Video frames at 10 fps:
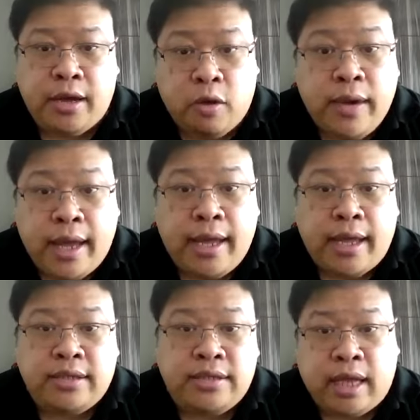go there
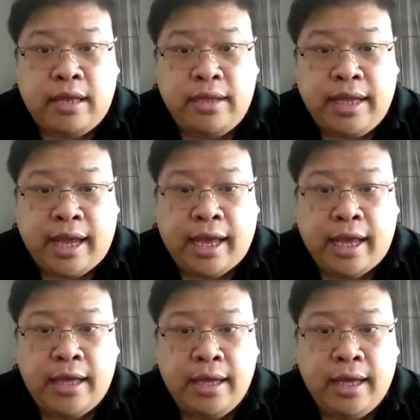and sell their
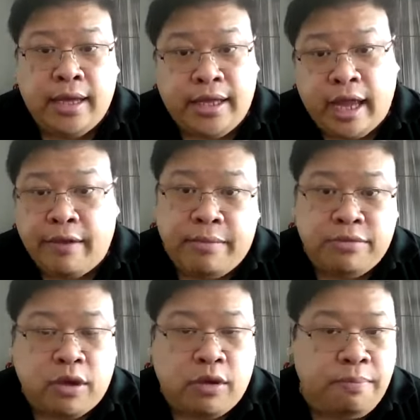
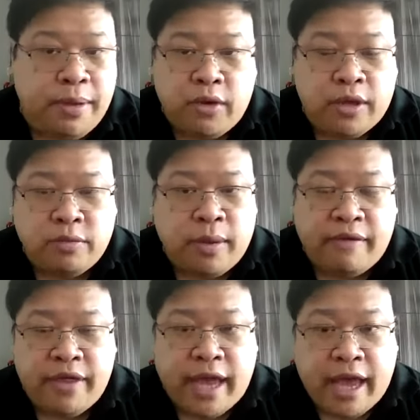Ethereums or Bitcoins or
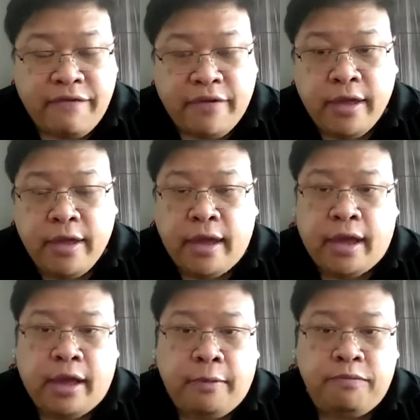whatever they have
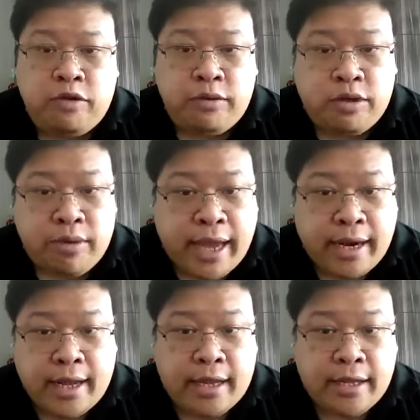to
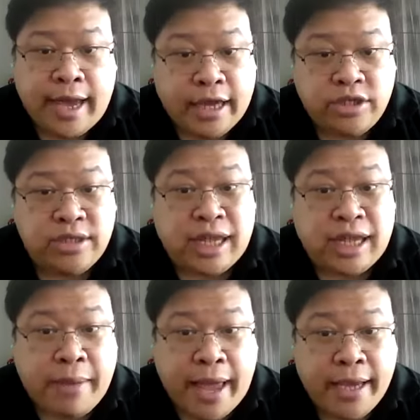get cash, just like
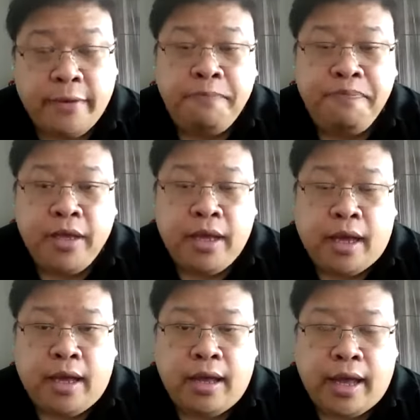a bank,
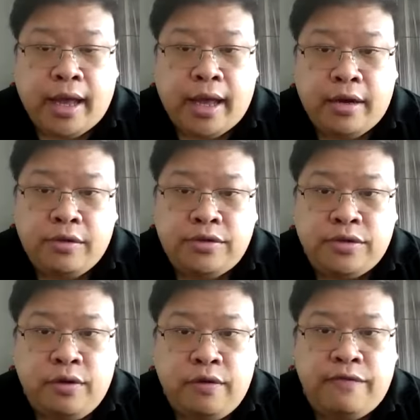and
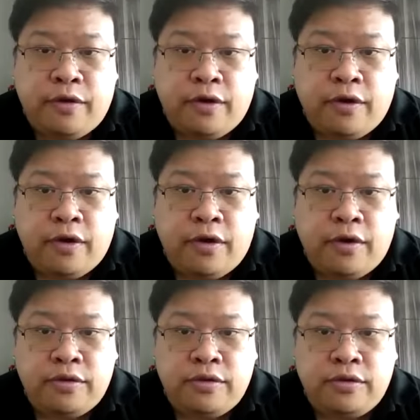also
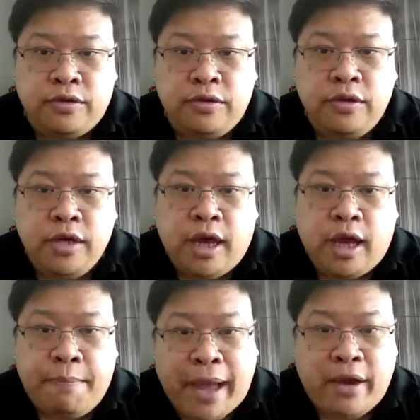to
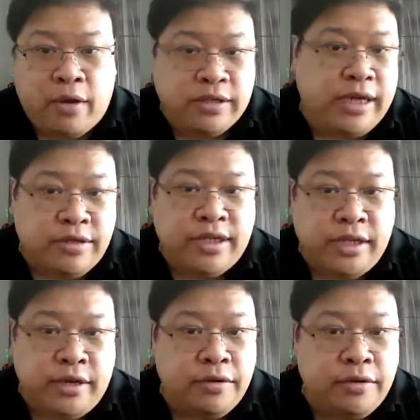buy or sell
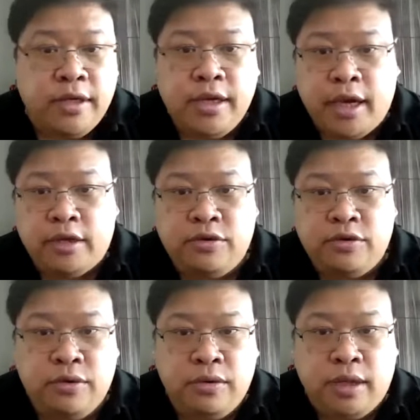CTOs
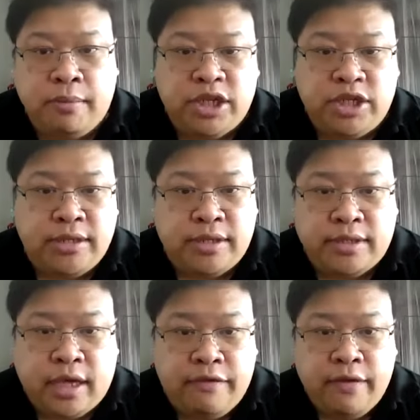through the merchants
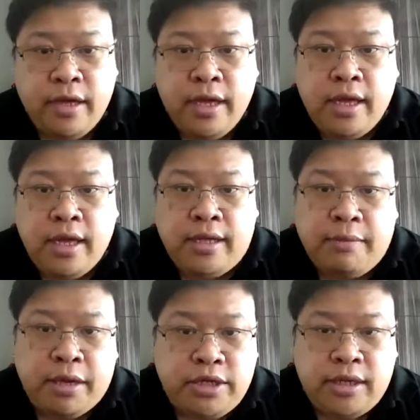itself. The
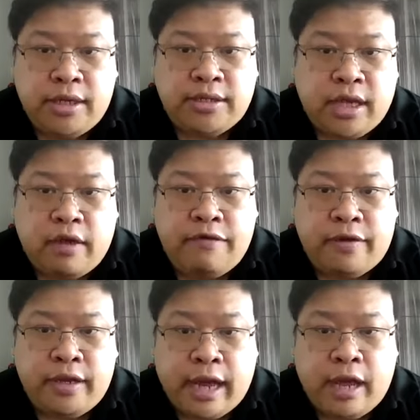merchant itself
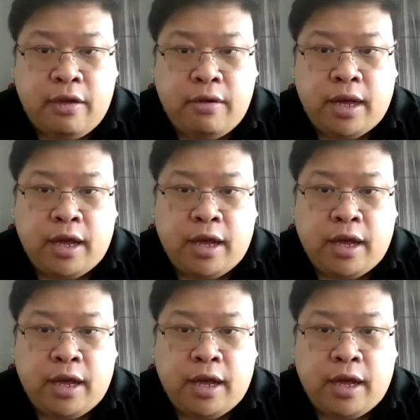now,